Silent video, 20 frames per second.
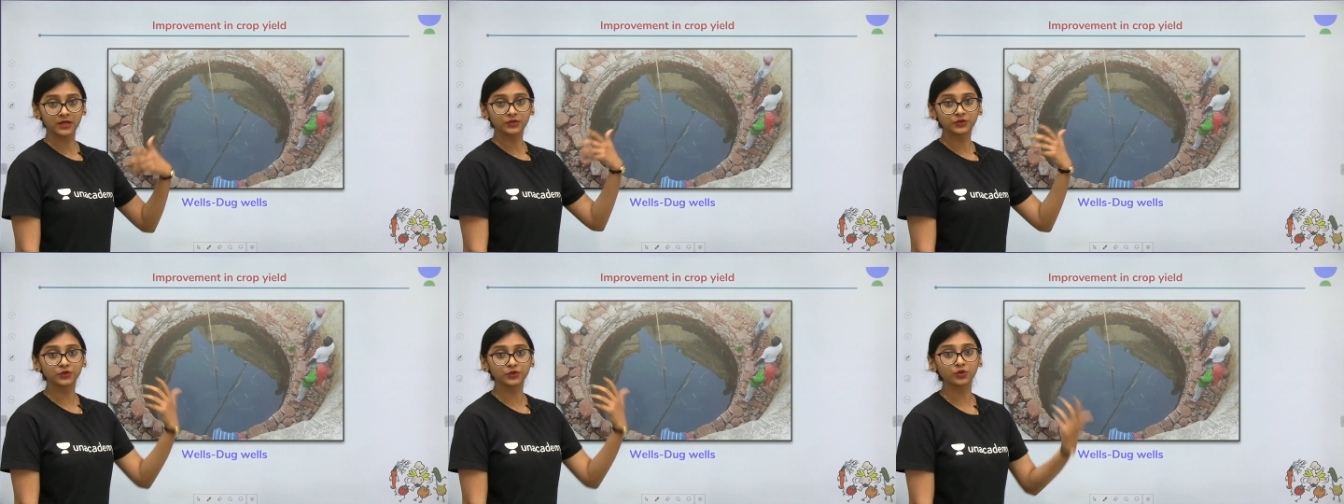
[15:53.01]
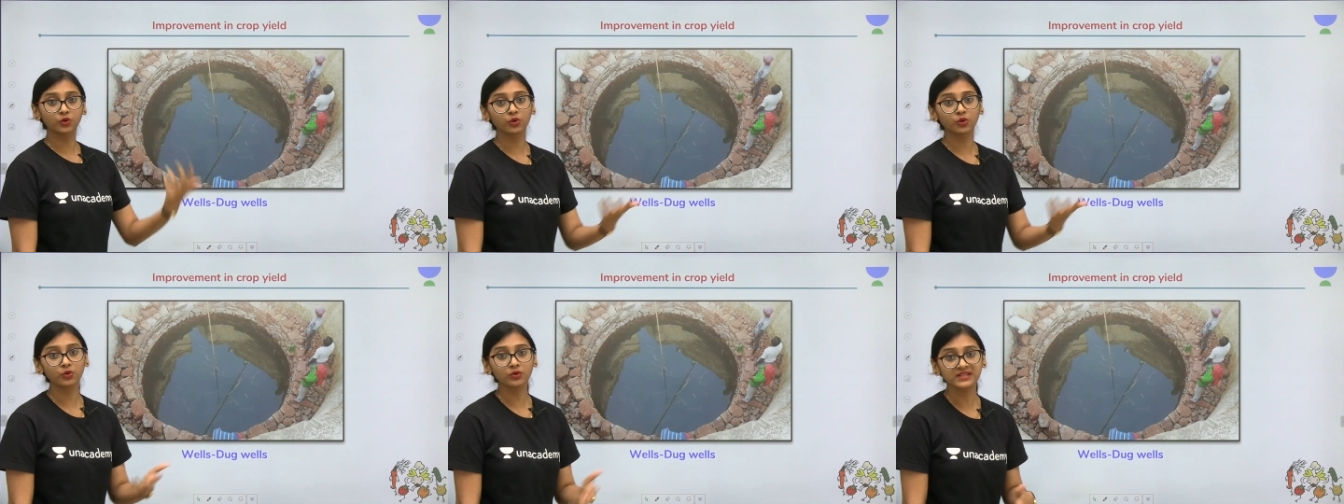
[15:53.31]

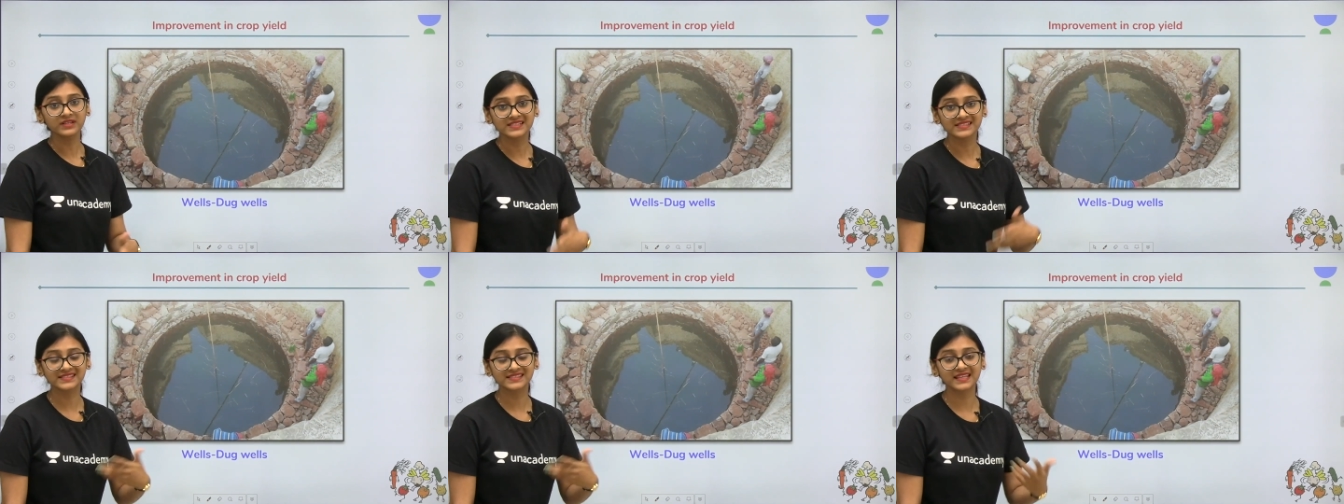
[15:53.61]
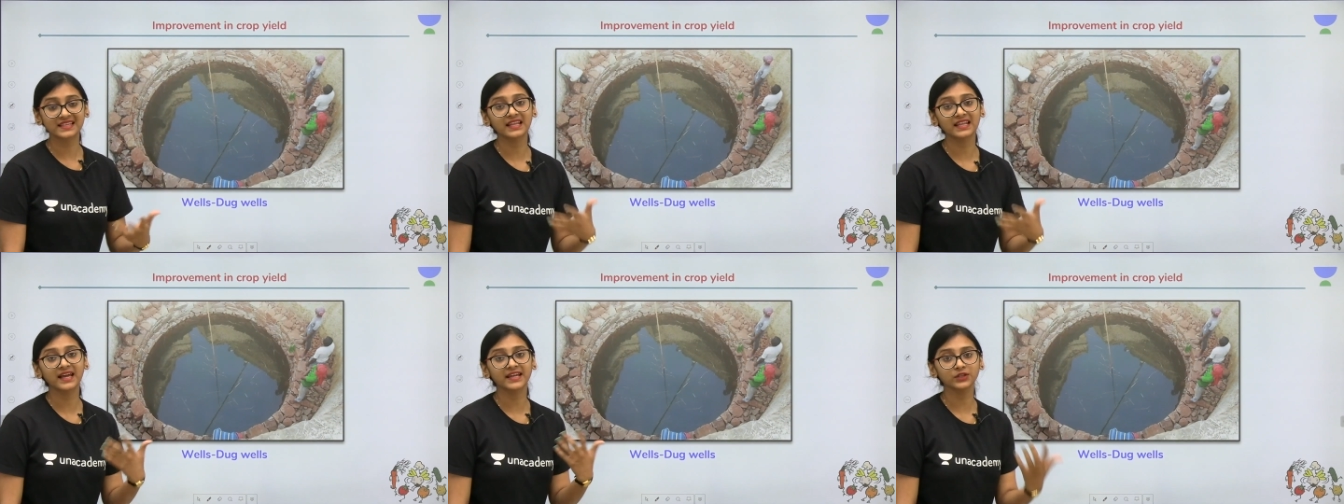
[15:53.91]
no
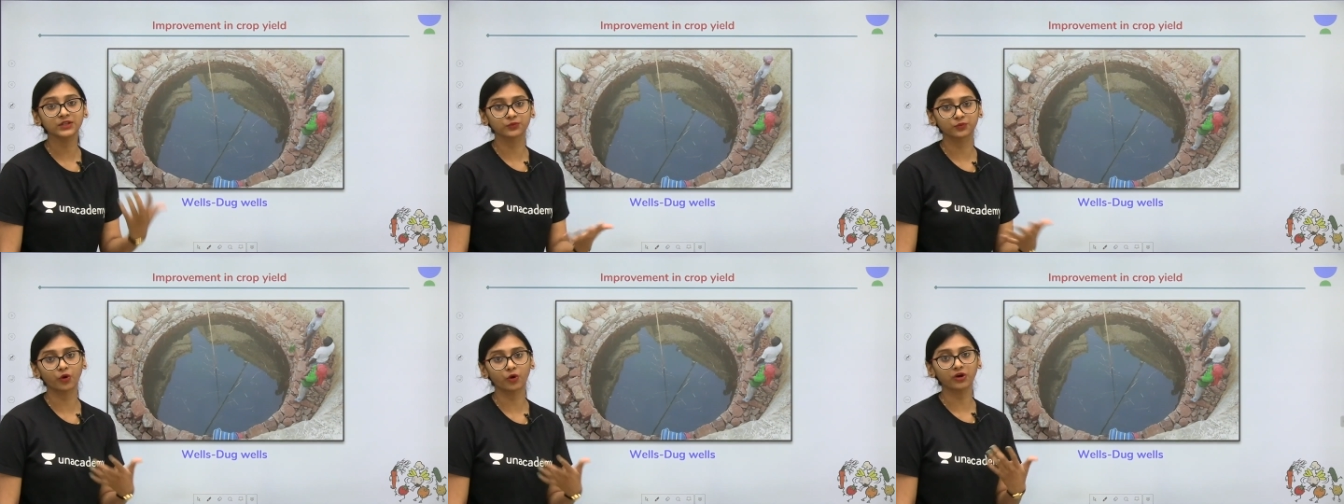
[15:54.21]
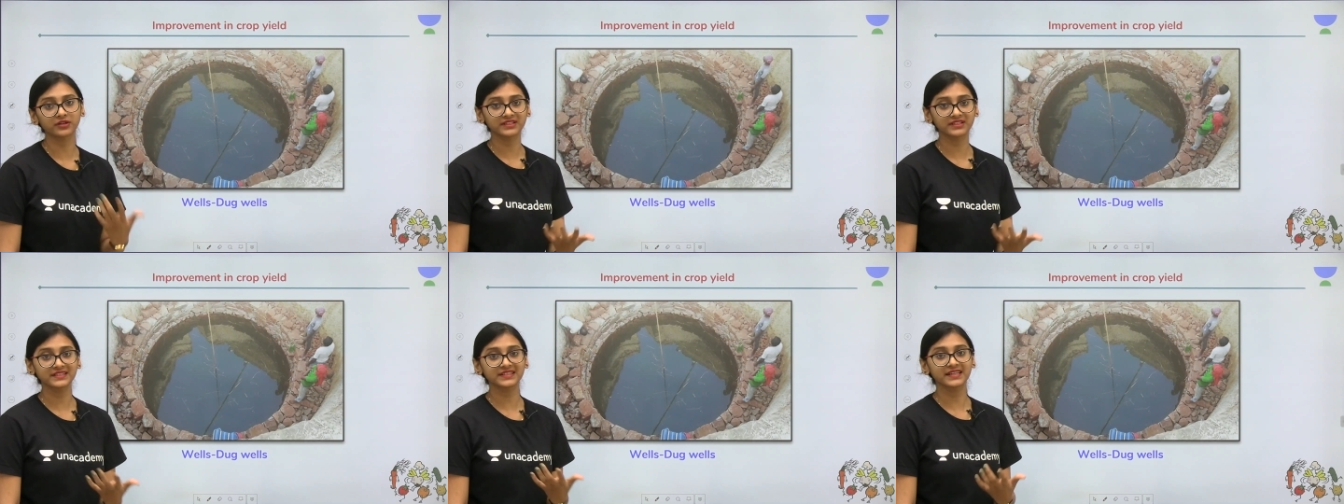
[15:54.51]
saline
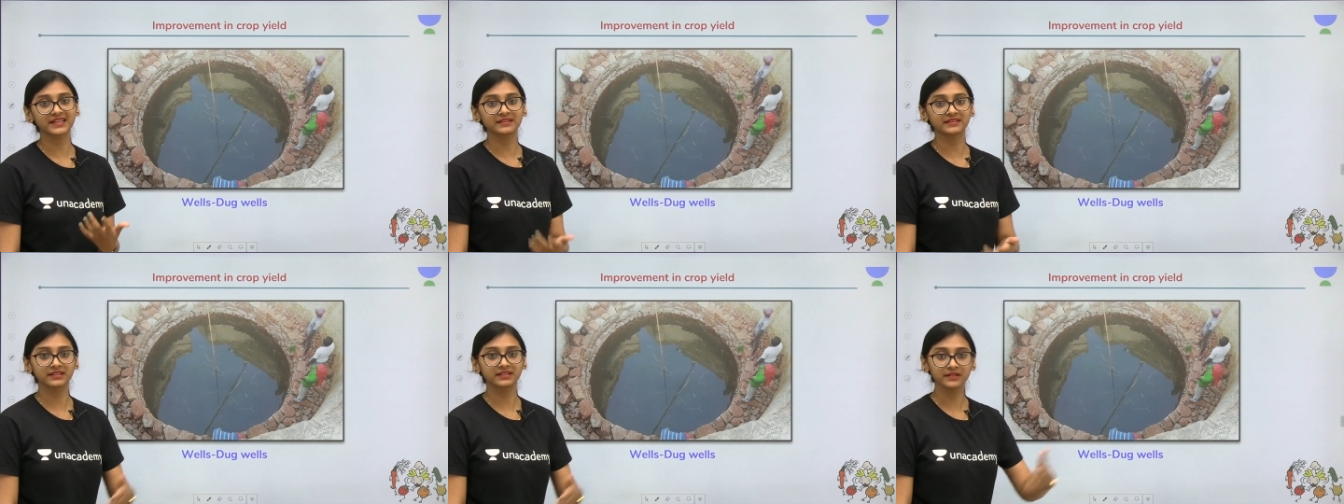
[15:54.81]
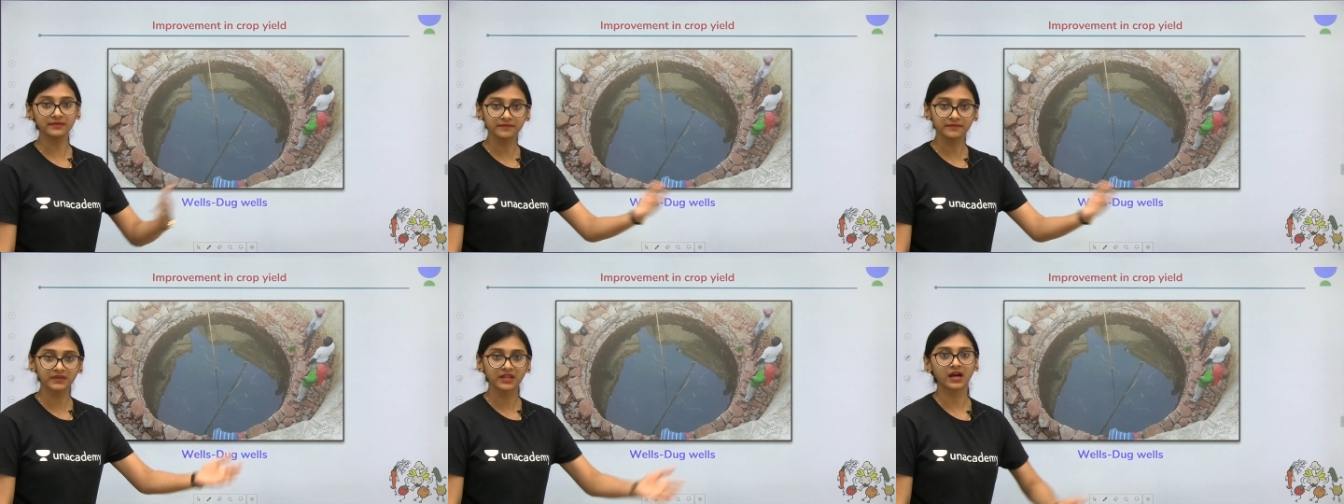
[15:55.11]
water in
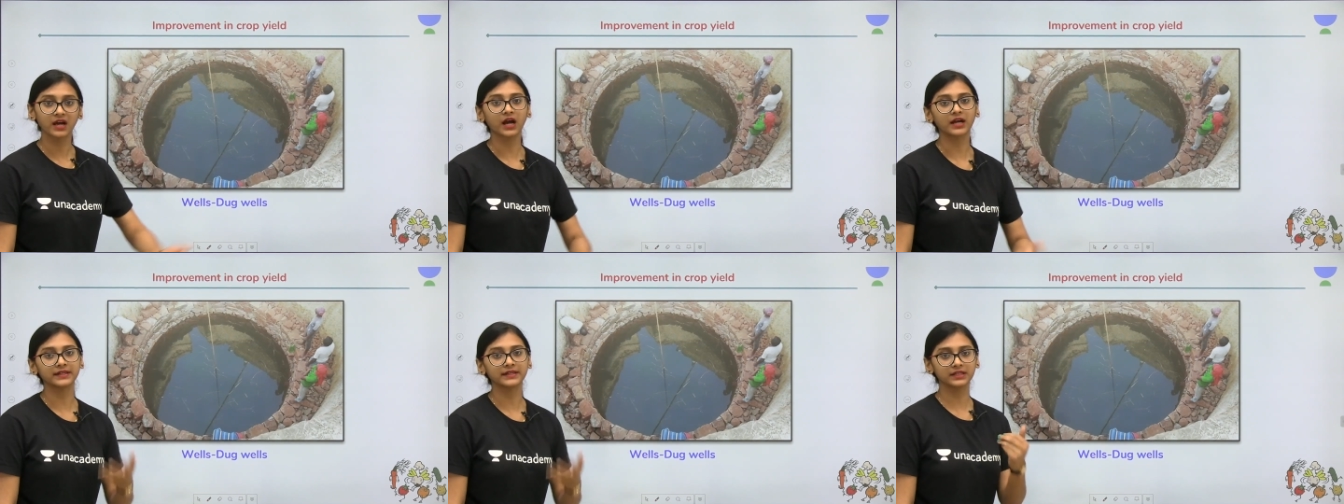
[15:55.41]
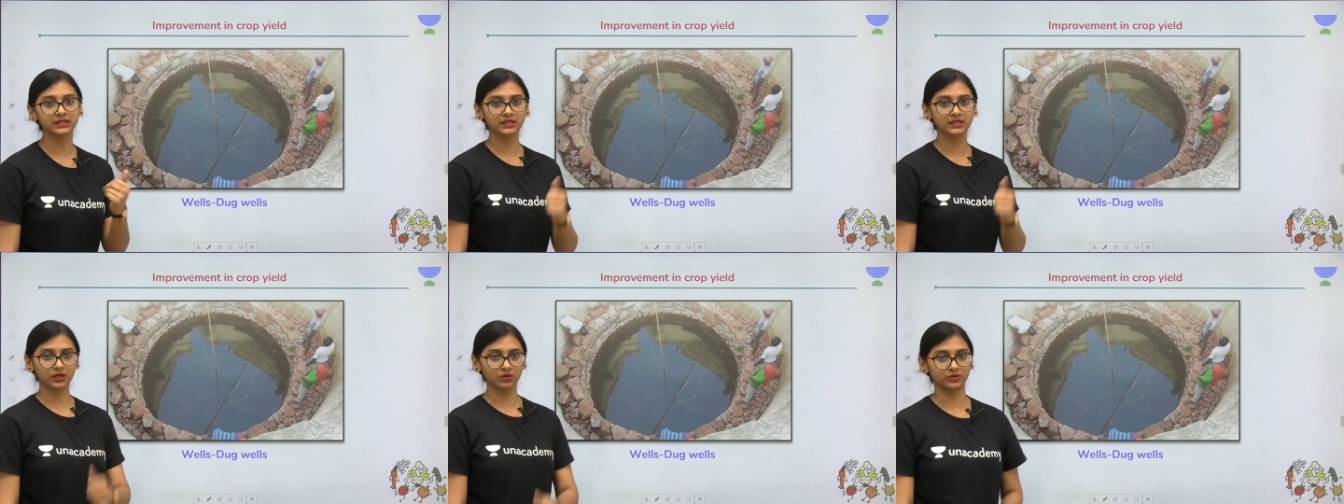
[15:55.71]
the
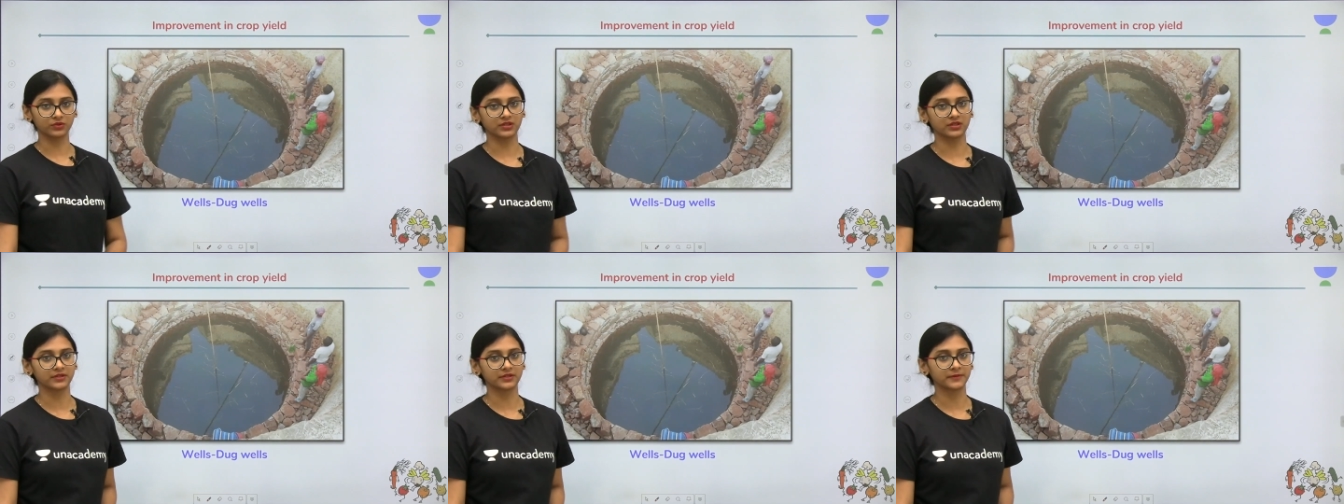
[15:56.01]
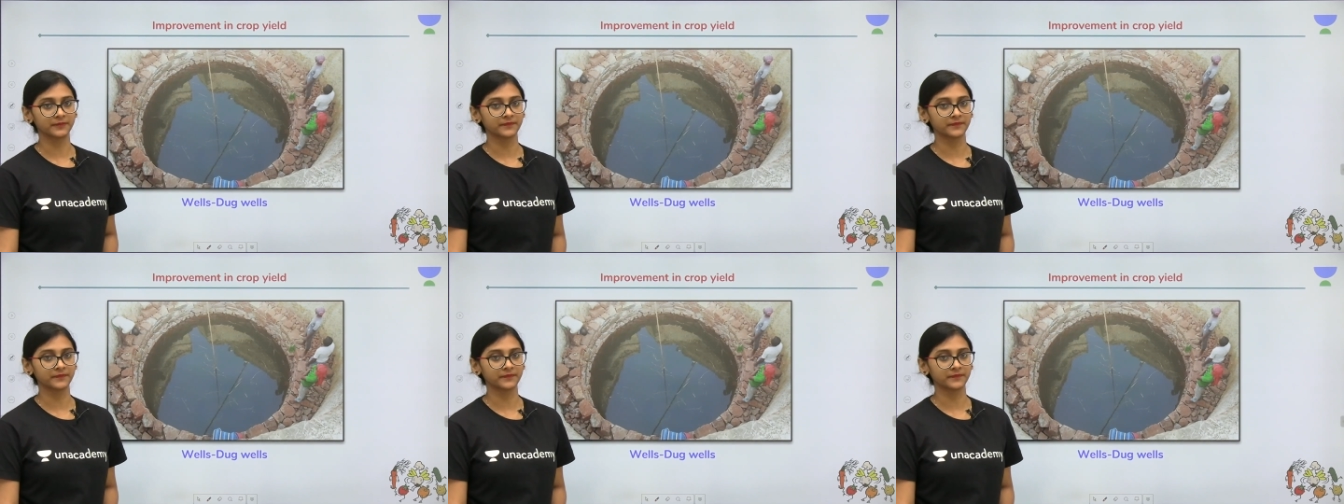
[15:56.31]
underground,